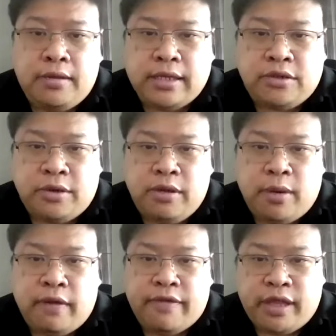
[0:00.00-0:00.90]
that's only
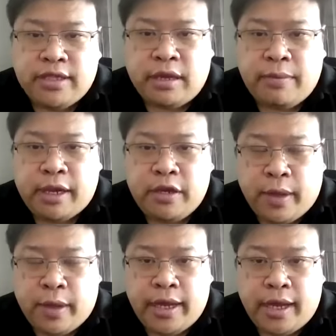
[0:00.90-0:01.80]
one of the things that we're
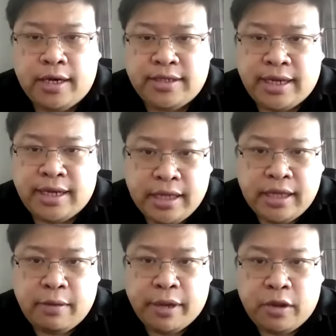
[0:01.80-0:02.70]
doing. The second thing
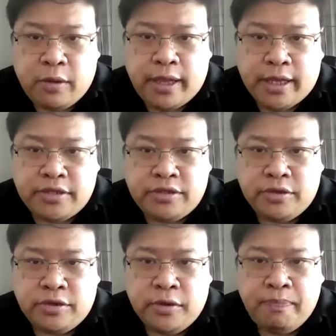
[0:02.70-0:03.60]
that we're doing is
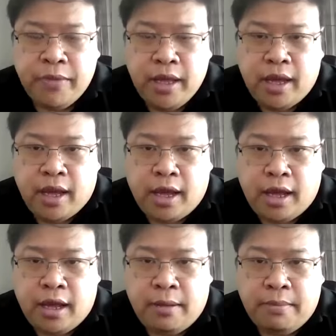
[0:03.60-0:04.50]
to
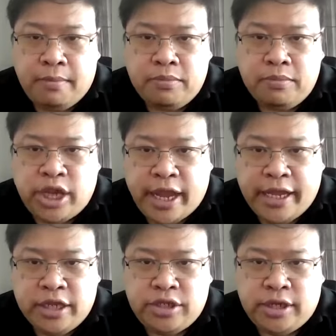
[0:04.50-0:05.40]

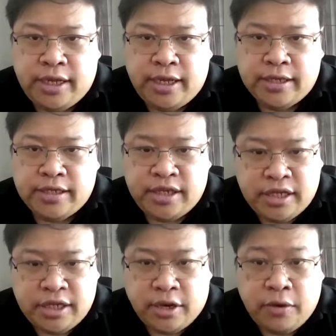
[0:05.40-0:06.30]
change the
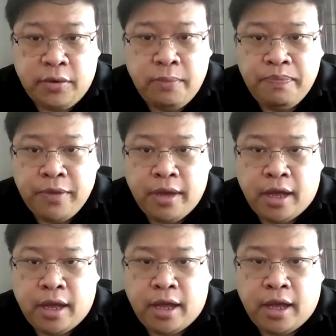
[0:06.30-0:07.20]
CTO
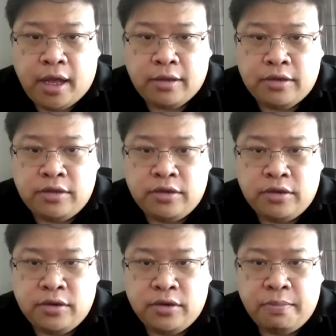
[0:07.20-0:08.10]

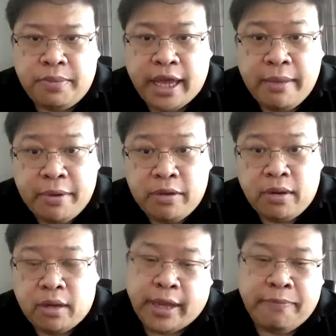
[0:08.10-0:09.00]
to be able,